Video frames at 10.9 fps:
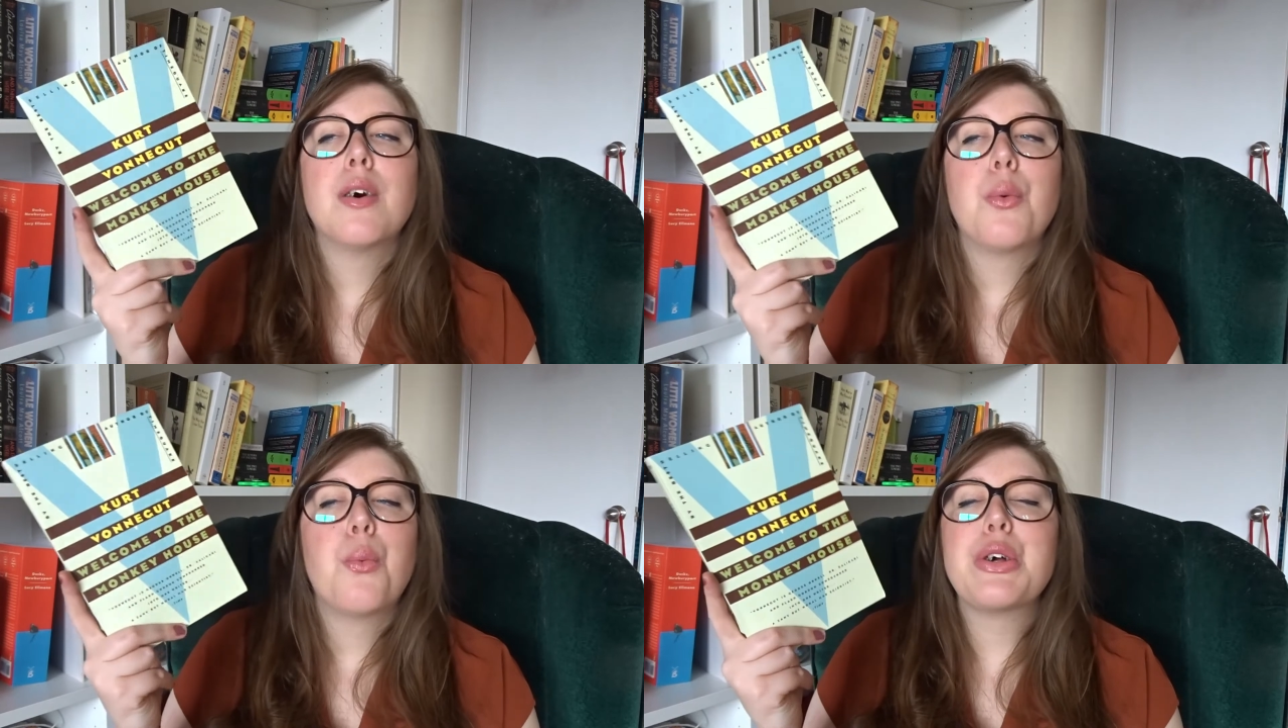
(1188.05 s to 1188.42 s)

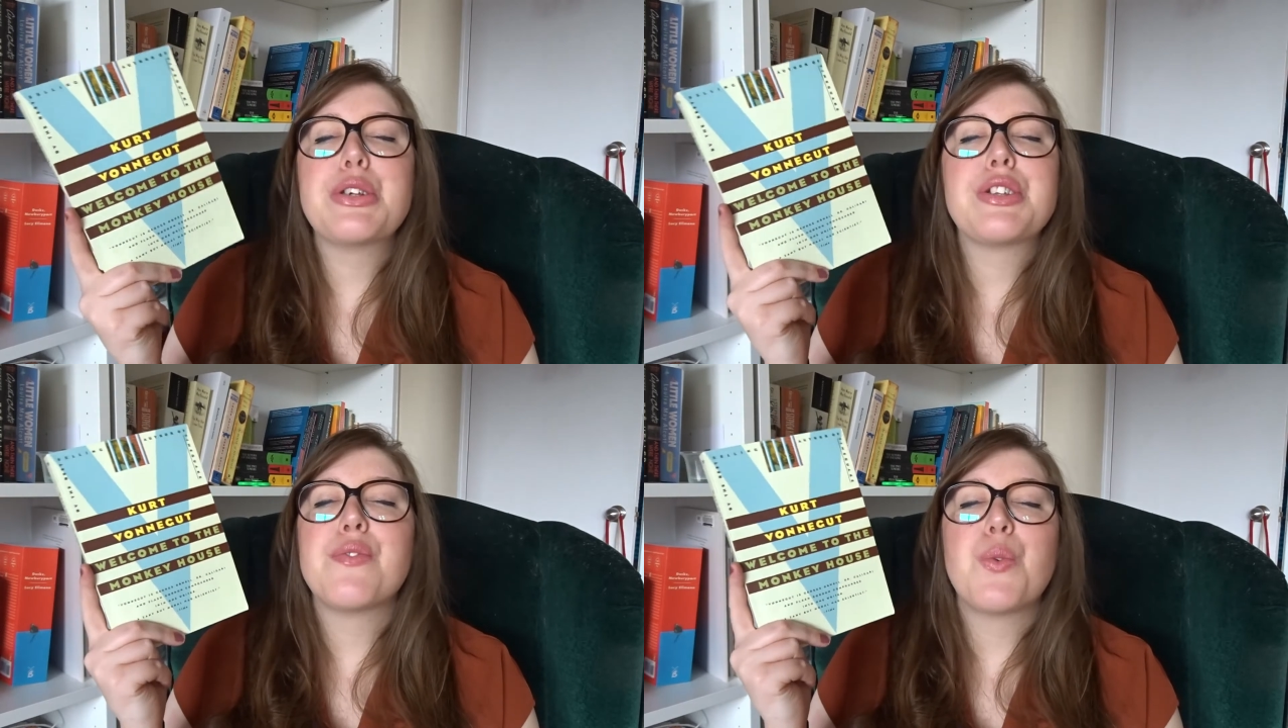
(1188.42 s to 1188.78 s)

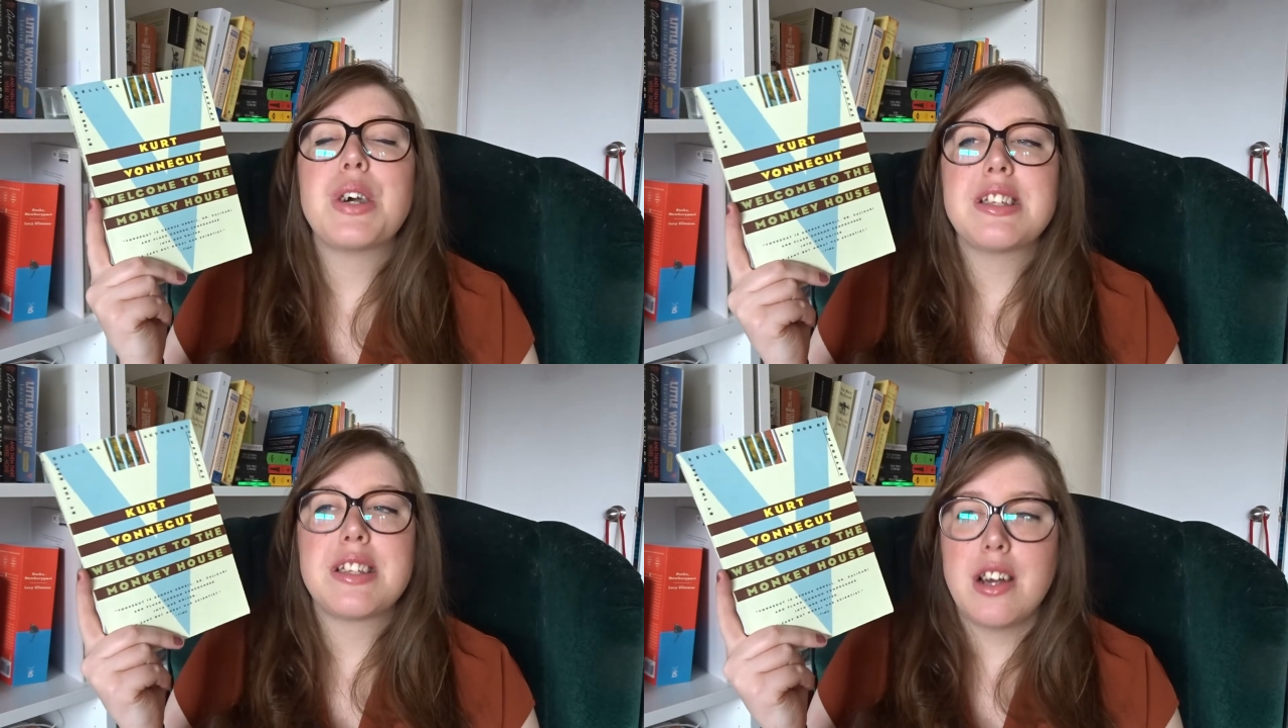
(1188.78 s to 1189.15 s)
words of
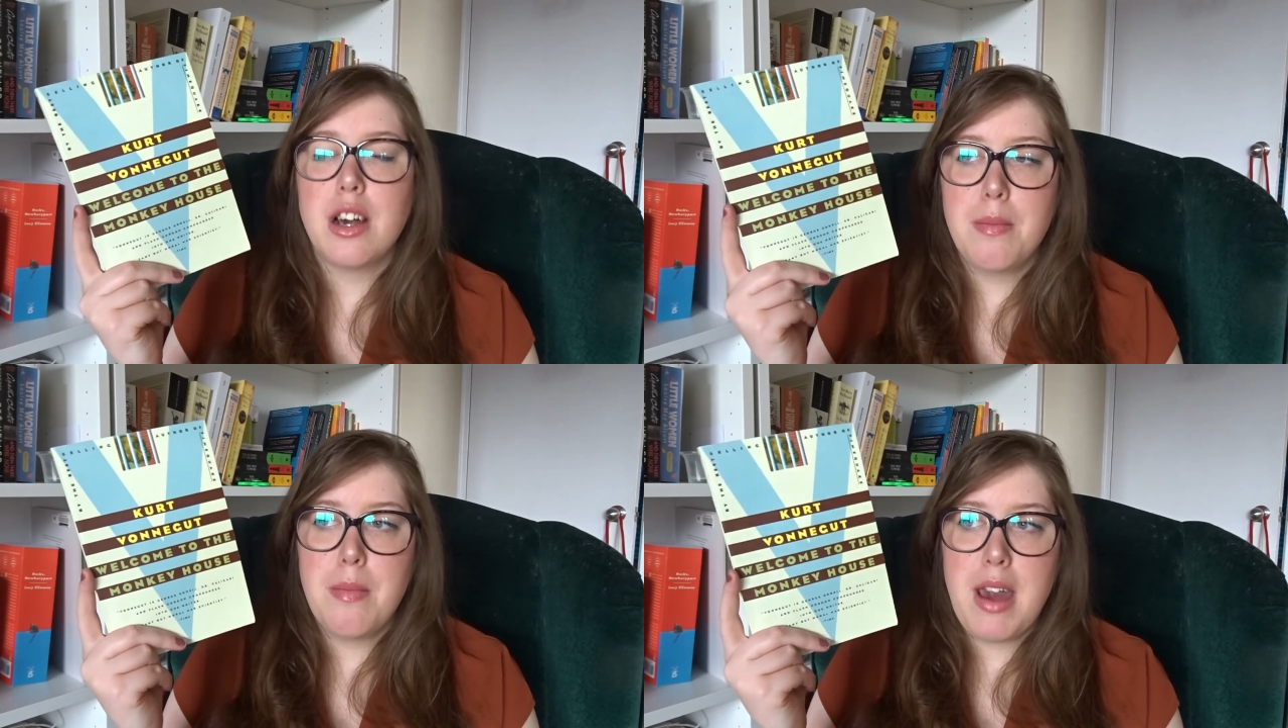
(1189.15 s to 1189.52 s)

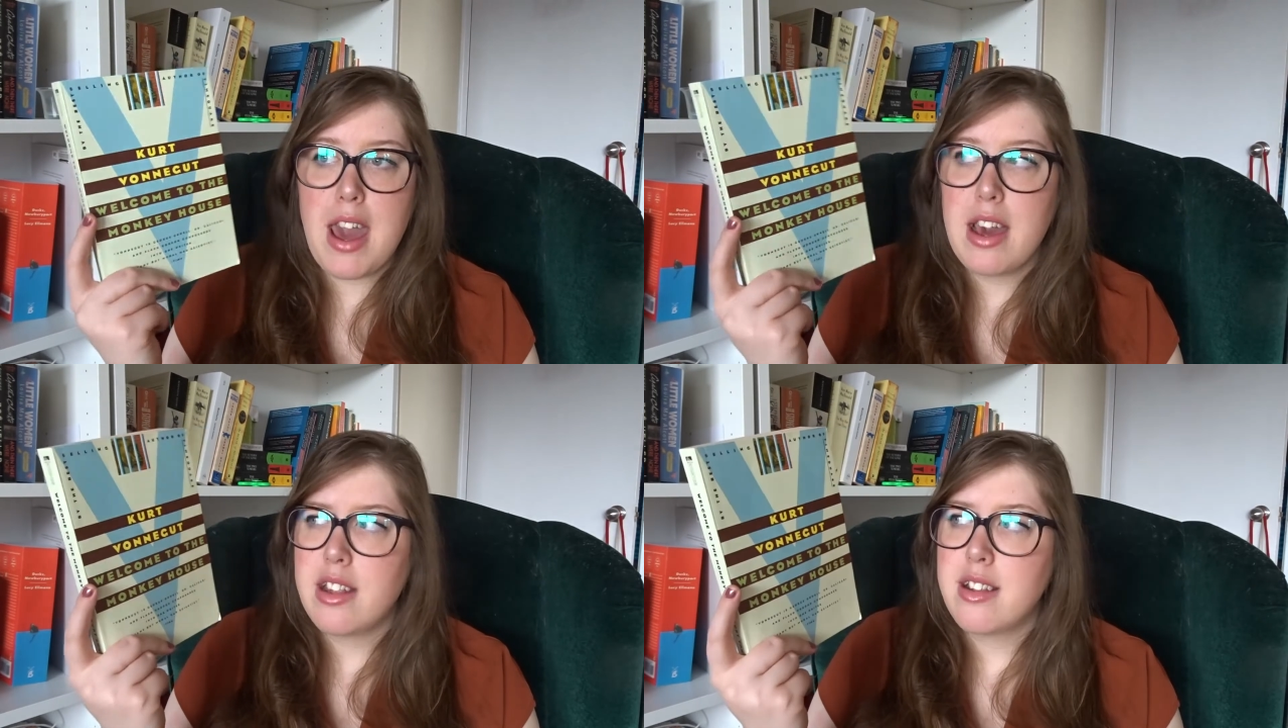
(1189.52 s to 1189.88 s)
wisdom
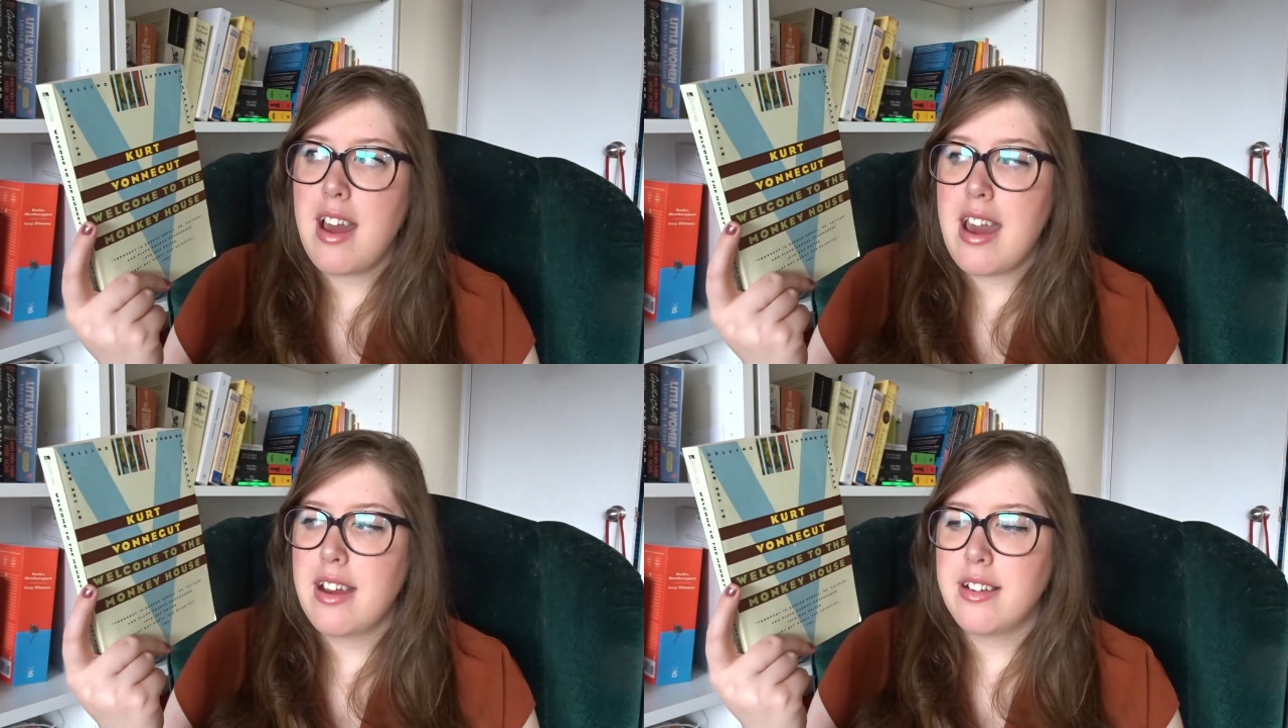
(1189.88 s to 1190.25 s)

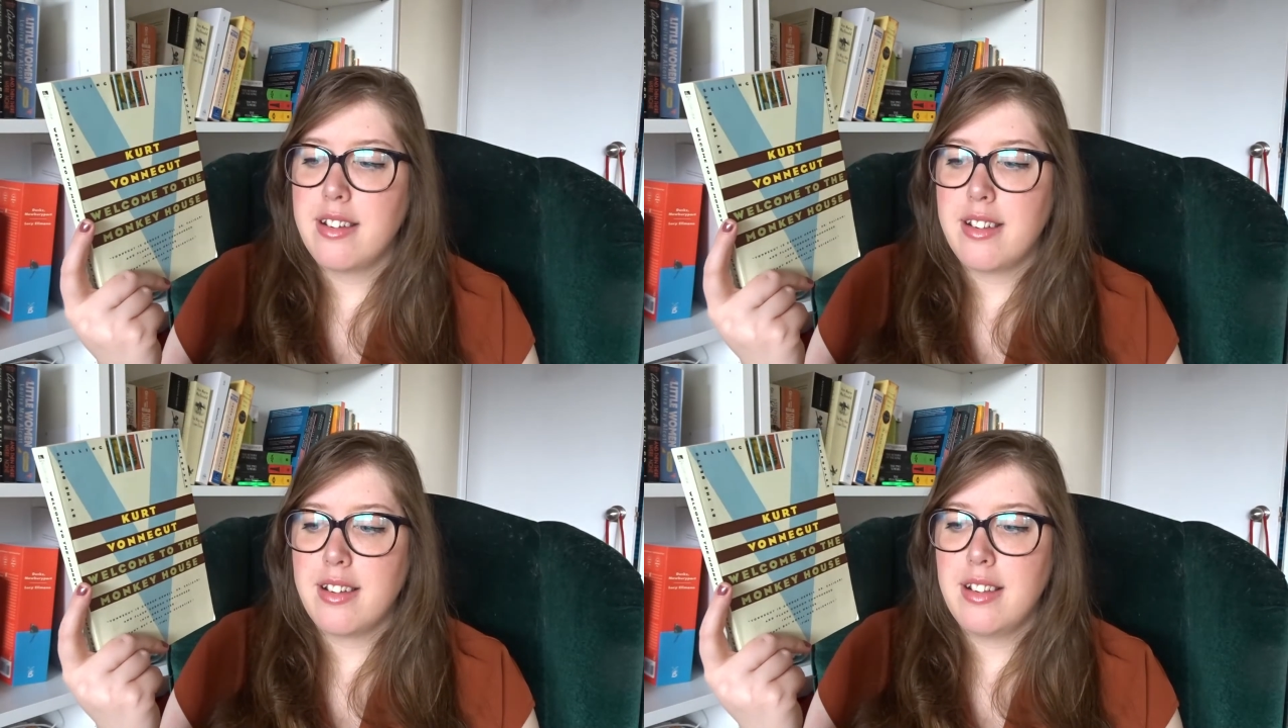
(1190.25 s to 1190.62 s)

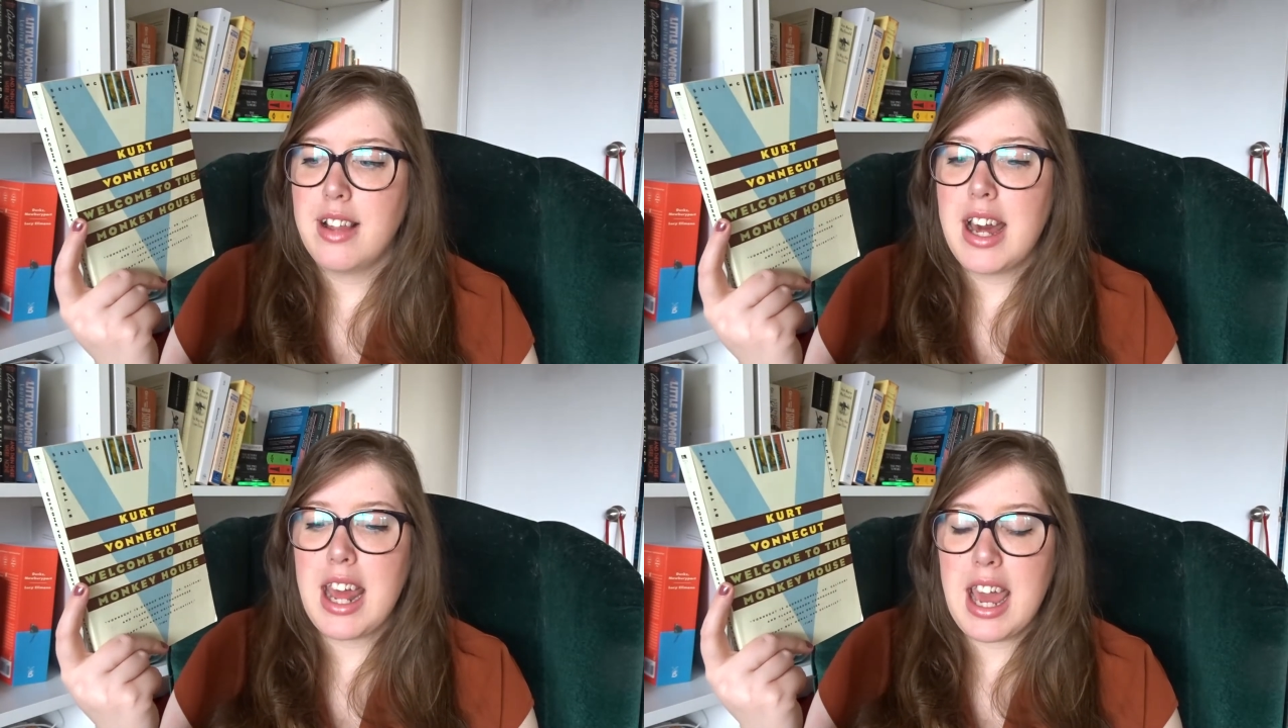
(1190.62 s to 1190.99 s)
and
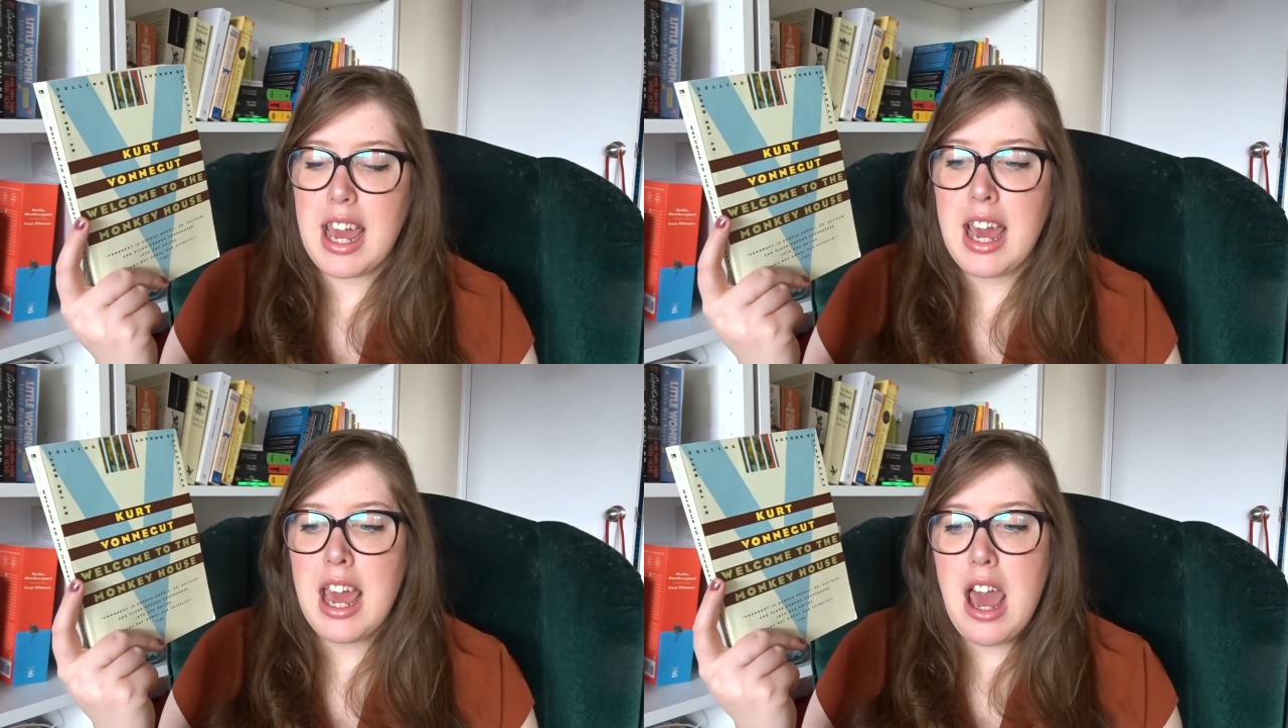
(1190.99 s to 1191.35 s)
letting